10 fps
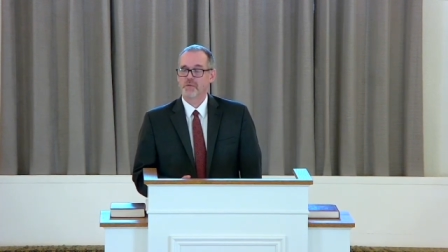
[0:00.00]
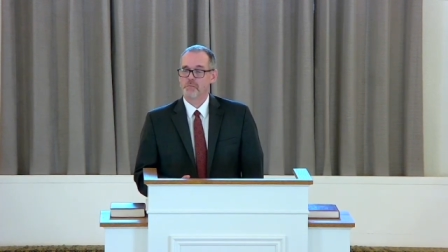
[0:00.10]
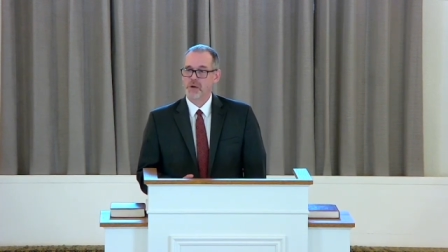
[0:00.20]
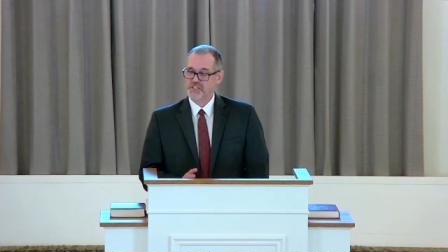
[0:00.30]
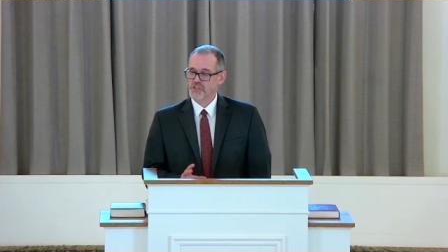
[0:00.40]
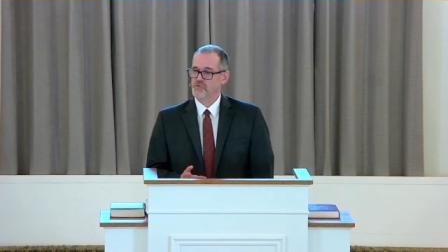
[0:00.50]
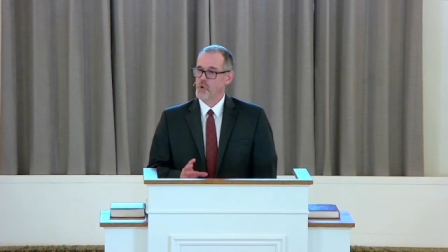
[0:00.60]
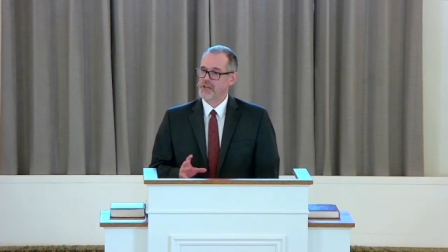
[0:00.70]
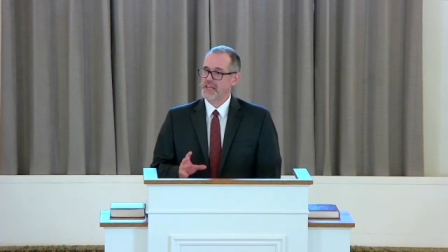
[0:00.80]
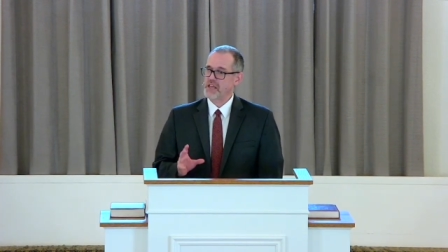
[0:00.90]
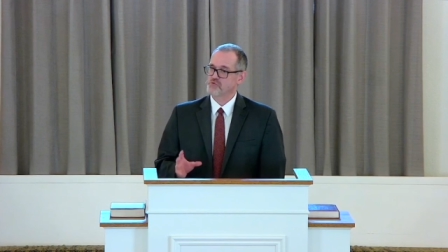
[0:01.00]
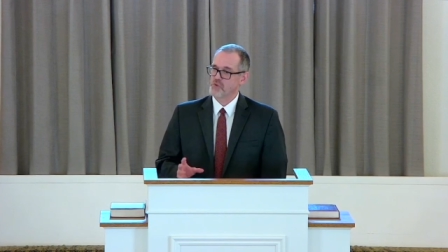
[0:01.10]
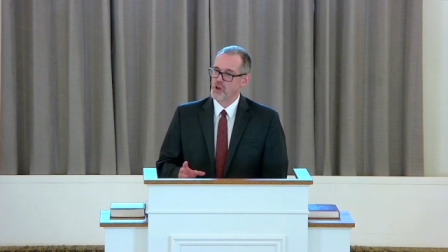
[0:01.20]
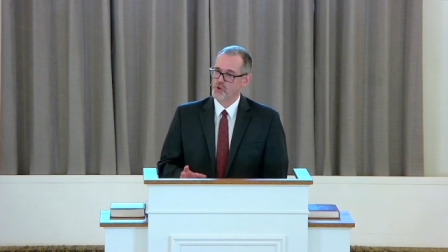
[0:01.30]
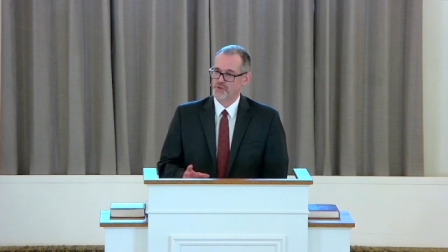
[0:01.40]
much of what he
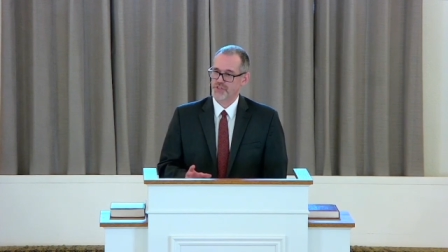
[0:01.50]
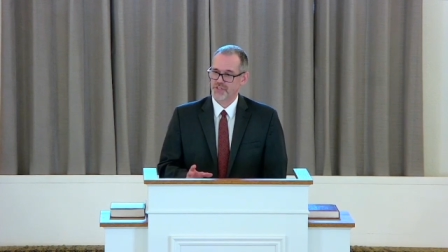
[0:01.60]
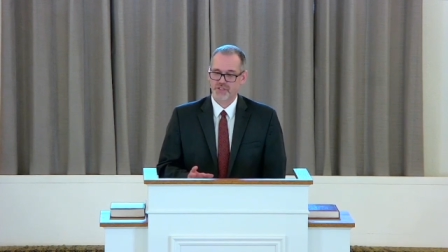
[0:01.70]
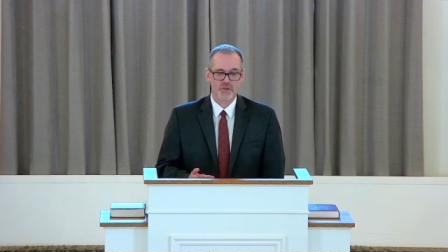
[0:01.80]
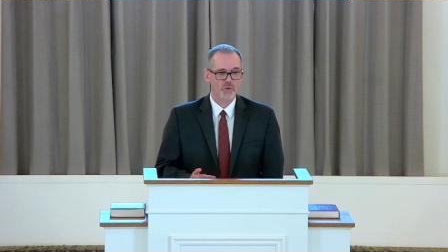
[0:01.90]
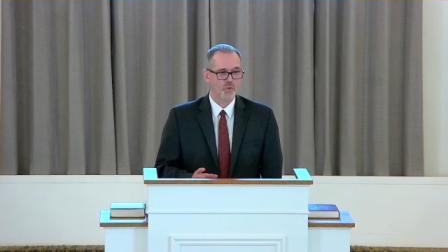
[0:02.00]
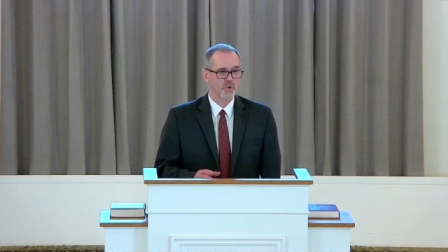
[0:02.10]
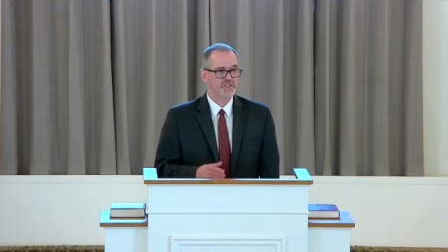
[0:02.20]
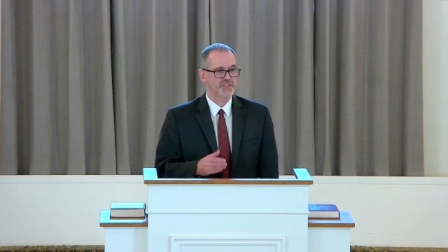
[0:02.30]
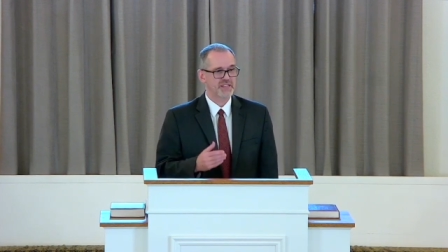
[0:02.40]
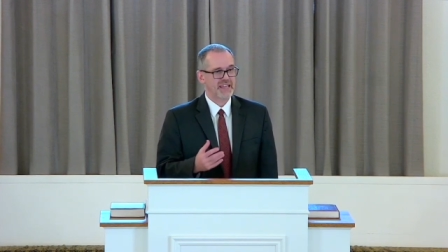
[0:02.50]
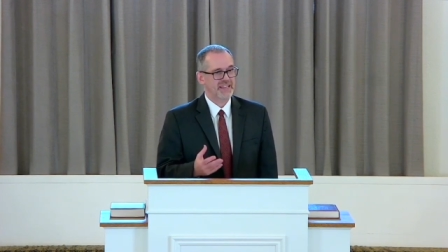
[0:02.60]
wrote was